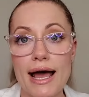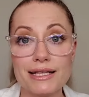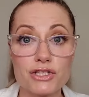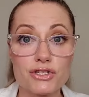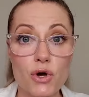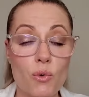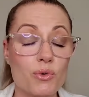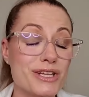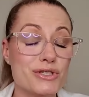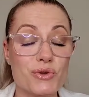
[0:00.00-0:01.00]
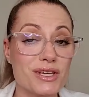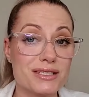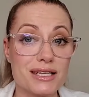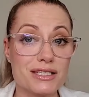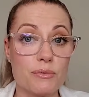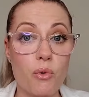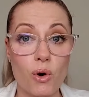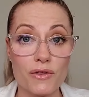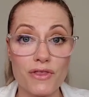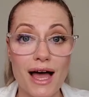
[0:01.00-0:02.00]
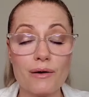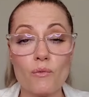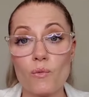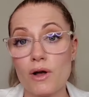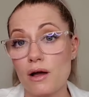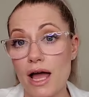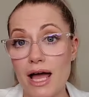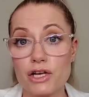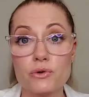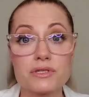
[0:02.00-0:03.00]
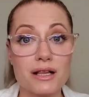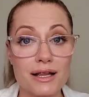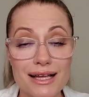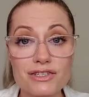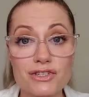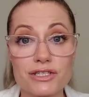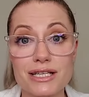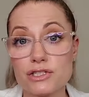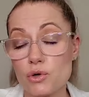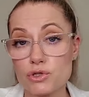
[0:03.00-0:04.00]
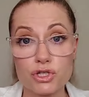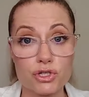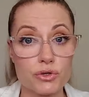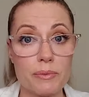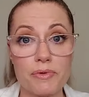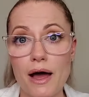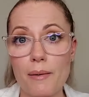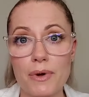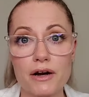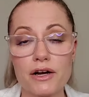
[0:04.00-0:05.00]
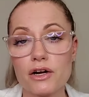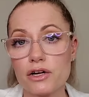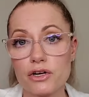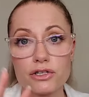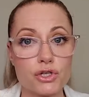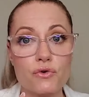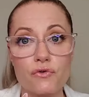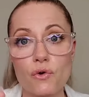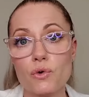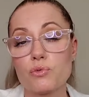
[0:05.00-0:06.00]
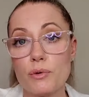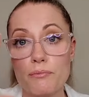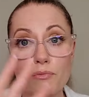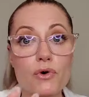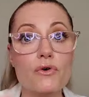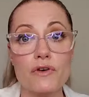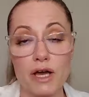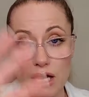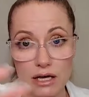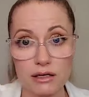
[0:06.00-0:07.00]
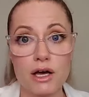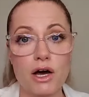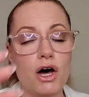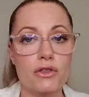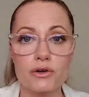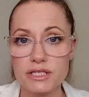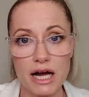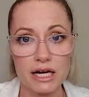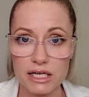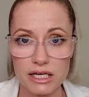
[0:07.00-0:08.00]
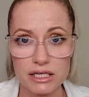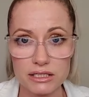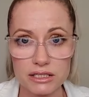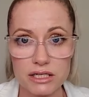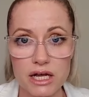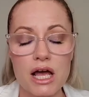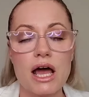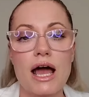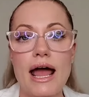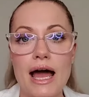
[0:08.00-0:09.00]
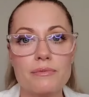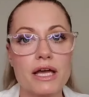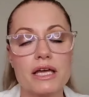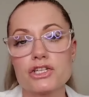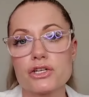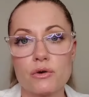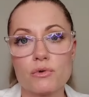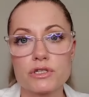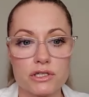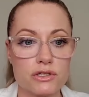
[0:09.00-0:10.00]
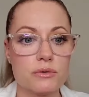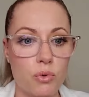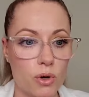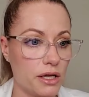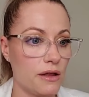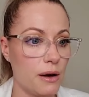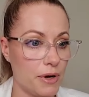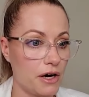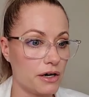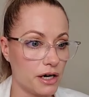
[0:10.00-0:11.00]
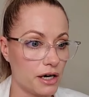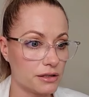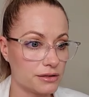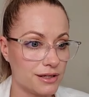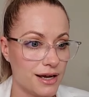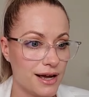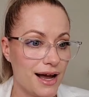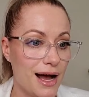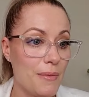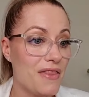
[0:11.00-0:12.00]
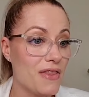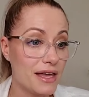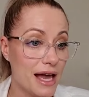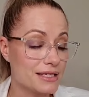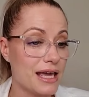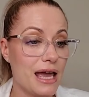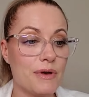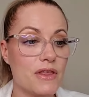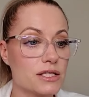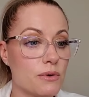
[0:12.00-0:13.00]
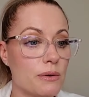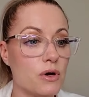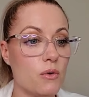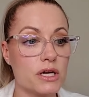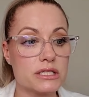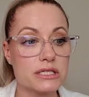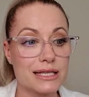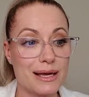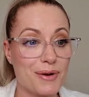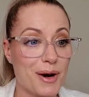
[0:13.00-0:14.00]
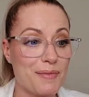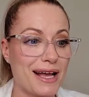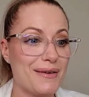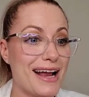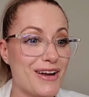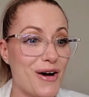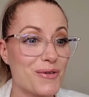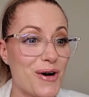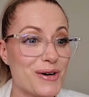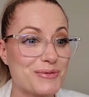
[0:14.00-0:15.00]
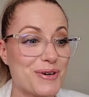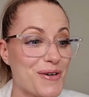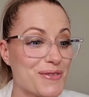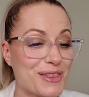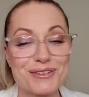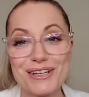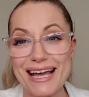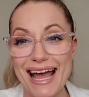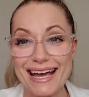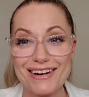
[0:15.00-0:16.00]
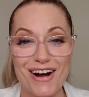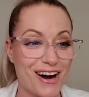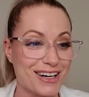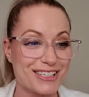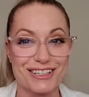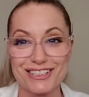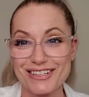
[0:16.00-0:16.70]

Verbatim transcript: And so when we do things that support that, and use cleansers that don't strip that barrier, you're twofold removing all those yuckies and making sure that we're still supporting that barrier. Um, and that, yes, Cami, that's why we don't want to sleep in our makeup. I know, Rose, we're over 3K in hearts. You're